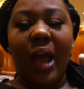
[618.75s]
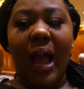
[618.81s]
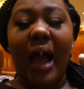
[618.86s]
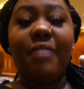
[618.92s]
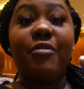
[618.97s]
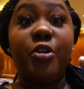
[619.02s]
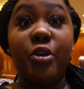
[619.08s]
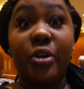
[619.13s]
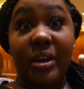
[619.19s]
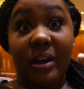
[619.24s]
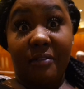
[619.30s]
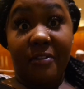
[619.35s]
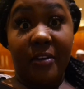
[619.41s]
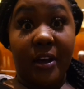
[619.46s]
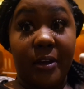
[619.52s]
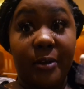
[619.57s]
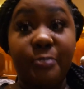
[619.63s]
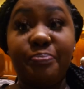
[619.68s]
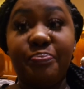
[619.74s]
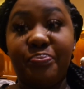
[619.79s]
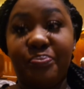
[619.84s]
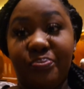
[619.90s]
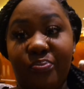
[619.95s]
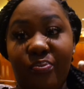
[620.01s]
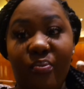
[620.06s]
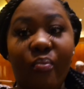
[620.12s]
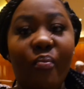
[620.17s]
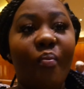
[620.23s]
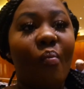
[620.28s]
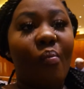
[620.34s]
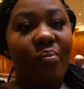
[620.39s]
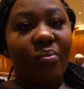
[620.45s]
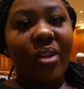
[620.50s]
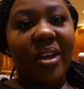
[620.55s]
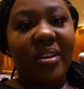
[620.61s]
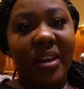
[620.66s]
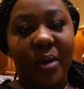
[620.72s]
Avenue Cafe.
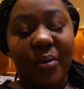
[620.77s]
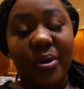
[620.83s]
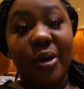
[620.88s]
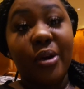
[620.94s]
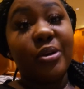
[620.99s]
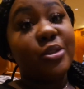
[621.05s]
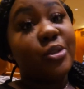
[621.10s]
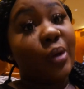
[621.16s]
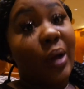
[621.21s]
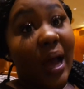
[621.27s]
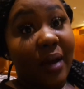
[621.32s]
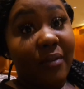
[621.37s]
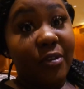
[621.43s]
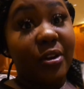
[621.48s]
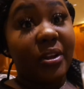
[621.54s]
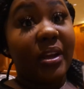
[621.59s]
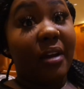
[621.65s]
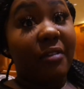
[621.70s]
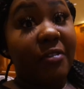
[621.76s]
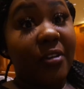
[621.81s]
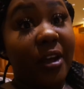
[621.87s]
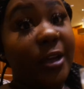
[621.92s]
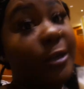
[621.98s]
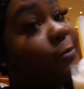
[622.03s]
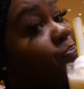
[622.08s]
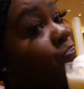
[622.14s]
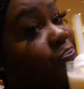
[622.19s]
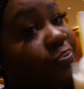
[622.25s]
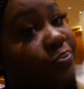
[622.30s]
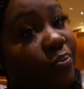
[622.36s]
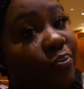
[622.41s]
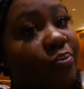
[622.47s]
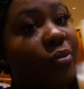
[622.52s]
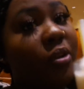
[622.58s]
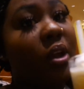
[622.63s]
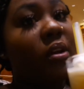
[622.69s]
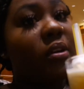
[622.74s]
There we go. So Avenue Cafe,
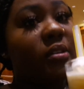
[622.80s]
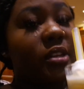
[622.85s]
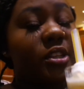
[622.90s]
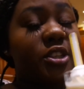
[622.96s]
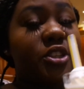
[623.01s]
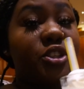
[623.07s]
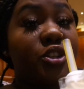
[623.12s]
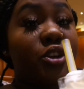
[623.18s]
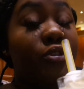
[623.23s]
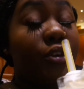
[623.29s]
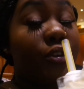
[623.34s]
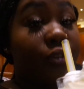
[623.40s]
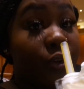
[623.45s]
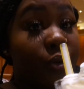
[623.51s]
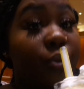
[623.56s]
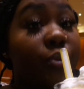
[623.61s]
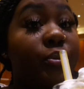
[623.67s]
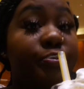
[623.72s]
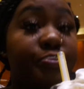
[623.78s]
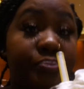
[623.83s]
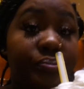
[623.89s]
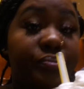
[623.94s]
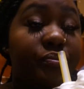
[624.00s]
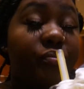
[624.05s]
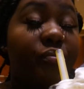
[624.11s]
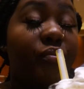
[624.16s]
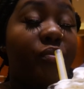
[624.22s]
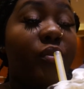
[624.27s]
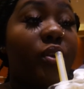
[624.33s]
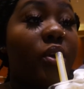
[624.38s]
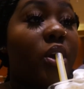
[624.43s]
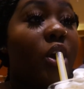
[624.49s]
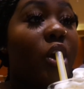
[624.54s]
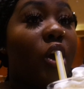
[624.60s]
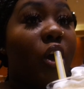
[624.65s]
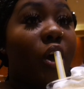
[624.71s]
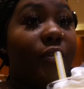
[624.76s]
this is the review
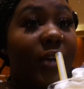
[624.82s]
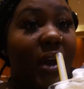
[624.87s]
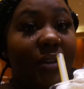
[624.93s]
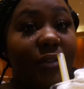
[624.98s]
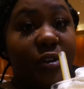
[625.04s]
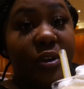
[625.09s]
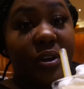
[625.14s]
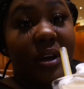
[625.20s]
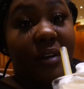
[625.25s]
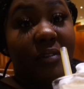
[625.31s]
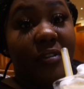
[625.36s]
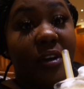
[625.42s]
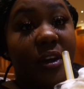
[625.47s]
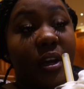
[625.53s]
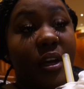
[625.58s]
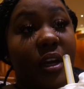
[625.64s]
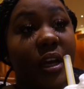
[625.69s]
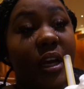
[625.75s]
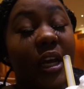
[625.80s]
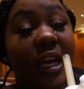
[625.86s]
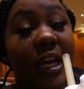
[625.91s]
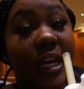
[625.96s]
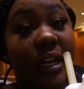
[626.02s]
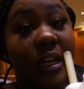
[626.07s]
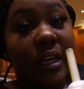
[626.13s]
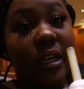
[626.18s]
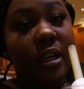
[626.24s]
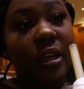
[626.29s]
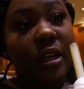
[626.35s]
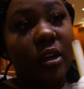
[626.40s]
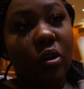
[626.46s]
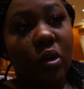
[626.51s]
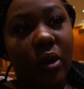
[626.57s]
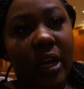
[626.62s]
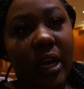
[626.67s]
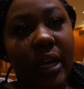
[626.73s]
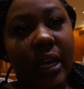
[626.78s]
of Avenue Cafe in
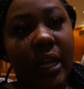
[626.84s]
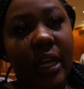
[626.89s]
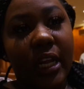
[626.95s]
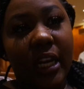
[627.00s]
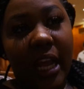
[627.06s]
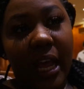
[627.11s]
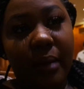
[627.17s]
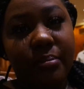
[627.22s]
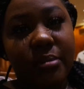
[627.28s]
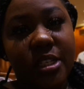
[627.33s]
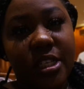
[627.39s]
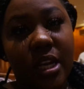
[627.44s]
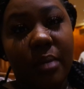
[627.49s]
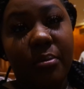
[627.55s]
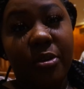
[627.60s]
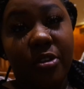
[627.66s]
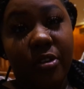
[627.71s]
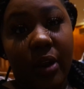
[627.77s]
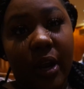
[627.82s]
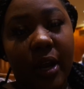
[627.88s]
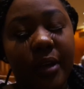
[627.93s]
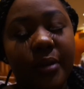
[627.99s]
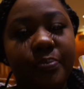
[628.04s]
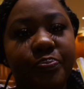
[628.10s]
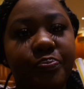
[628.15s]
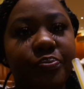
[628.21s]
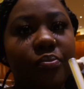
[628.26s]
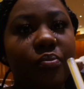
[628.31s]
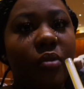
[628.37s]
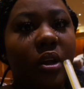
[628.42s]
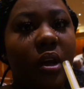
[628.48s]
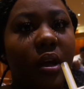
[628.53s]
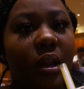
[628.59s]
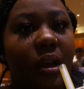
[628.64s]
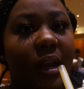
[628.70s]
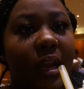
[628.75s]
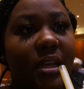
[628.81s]
located in MGM Grand,
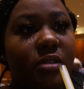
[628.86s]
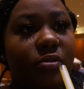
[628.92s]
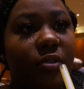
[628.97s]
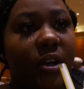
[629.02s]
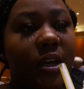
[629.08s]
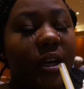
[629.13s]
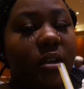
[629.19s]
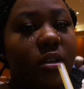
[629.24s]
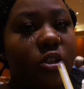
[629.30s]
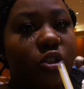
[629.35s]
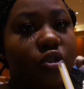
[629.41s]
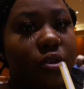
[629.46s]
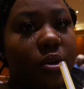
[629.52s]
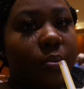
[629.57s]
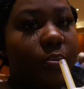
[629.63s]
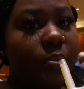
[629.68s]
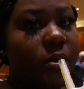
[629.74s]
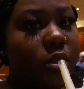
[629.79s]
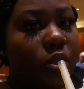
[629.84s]
Las Vegas Strip.